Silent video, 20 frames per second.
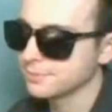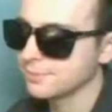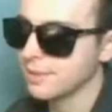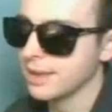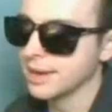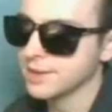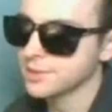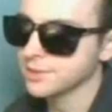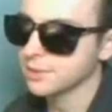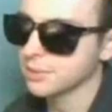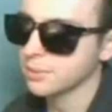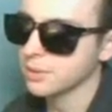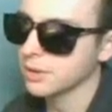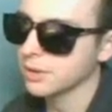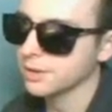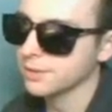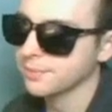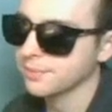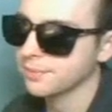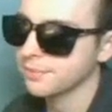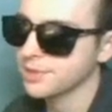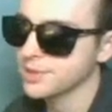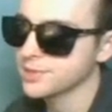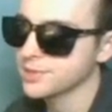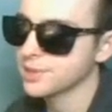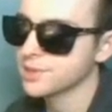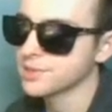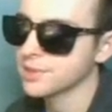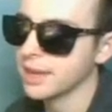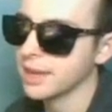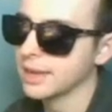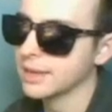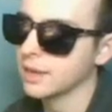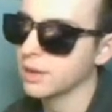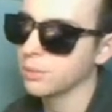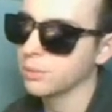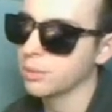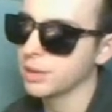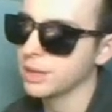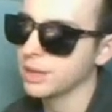Excellent work. This looks like
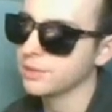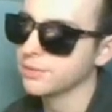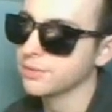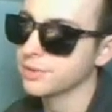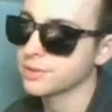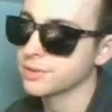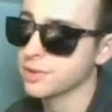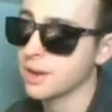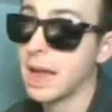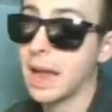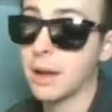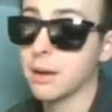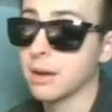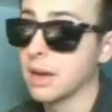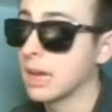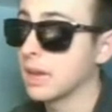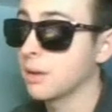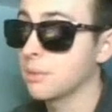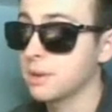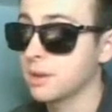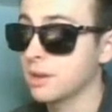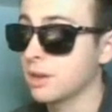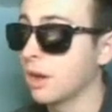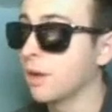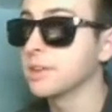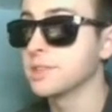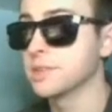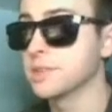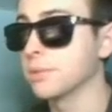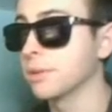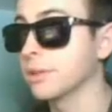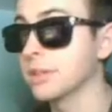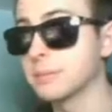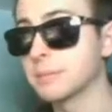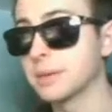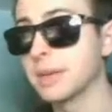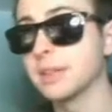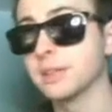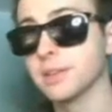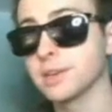a win for Drock. I don't want to call it too early,
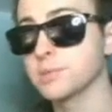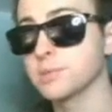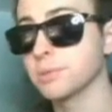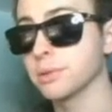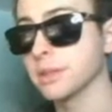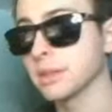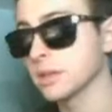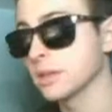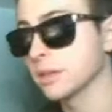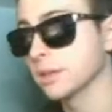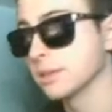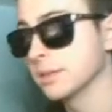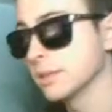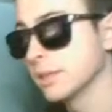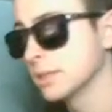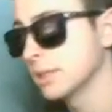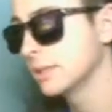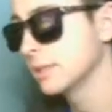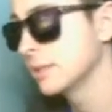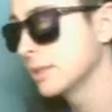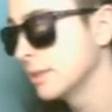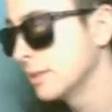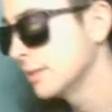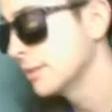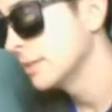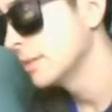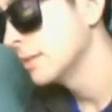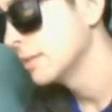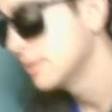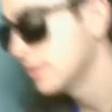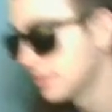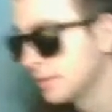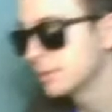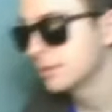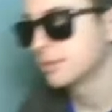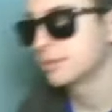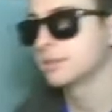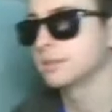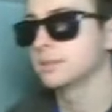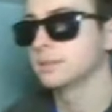but it looks really good.
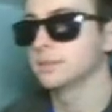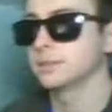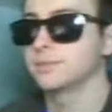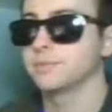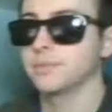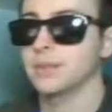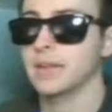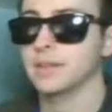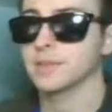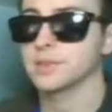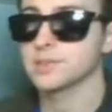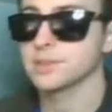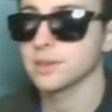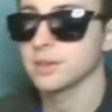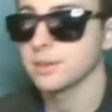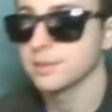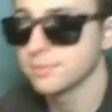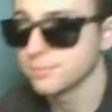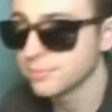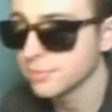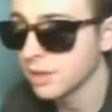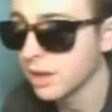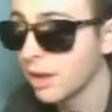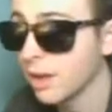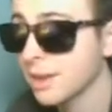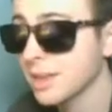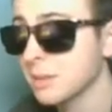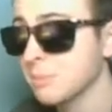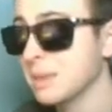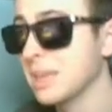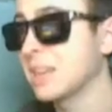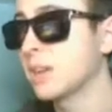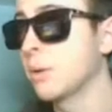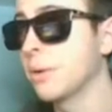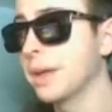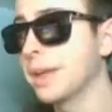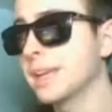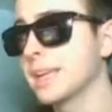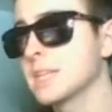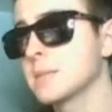It looks good. Hog can be
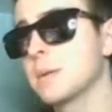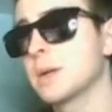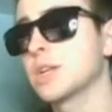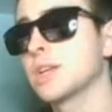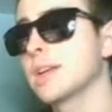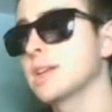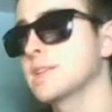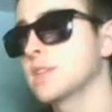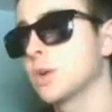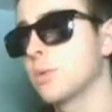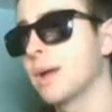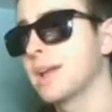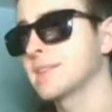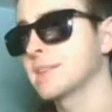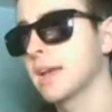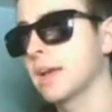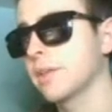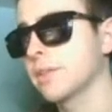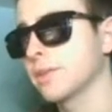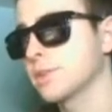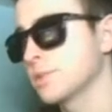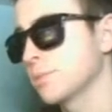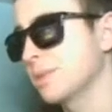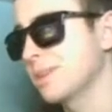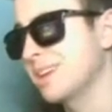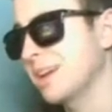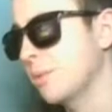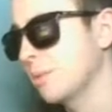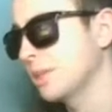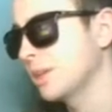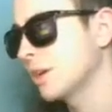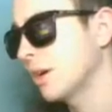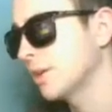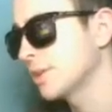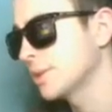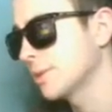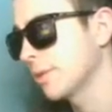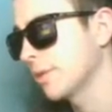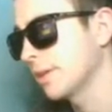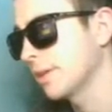annoying, especially because of the Quake cycle, though, so we can't really call
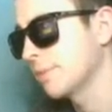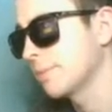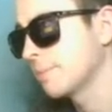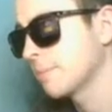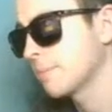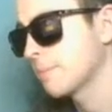it too early.